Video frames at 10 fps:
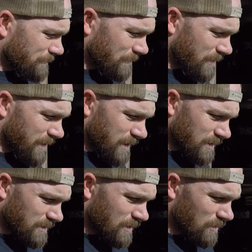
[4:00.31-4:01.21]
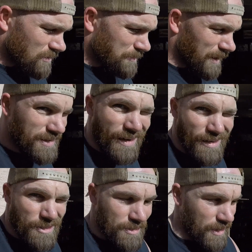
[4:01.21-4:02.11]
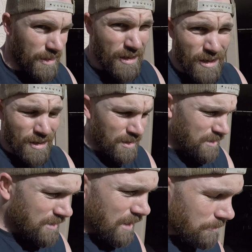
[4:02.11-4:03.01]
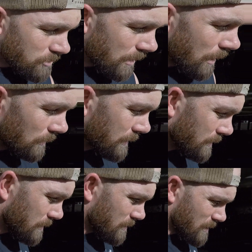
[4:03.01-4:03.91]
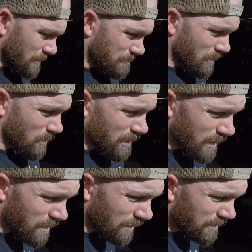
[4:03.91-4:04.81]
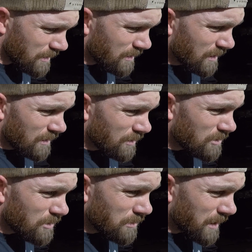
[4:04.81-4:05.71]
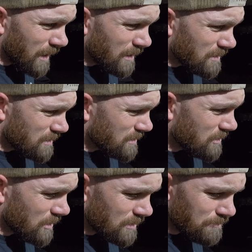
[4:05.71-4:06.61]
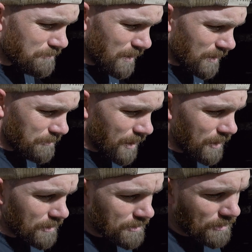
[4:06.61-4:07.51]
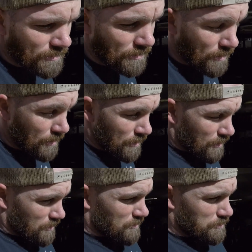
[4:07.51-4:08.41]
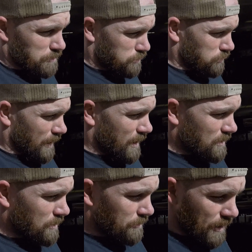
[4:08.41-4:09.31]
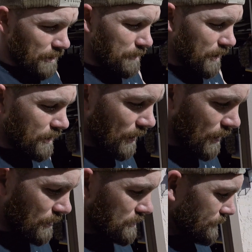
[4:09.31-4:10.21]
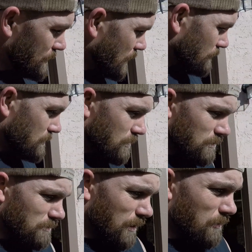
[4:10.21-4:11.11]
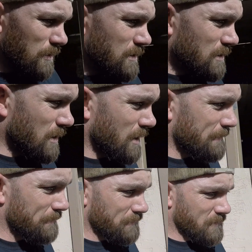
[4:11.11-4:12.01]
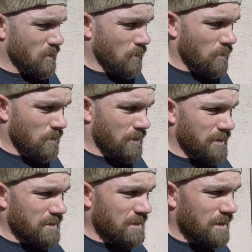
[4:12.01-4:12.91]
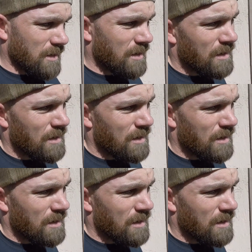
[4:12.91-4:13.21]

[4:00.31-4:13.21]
thickness goes, but I kind of just like skim troweled it in order to get it on there. Those 2 cans just barely made it, so there's, I guess, 3 big cans if you count the 2 small ones total on this thing.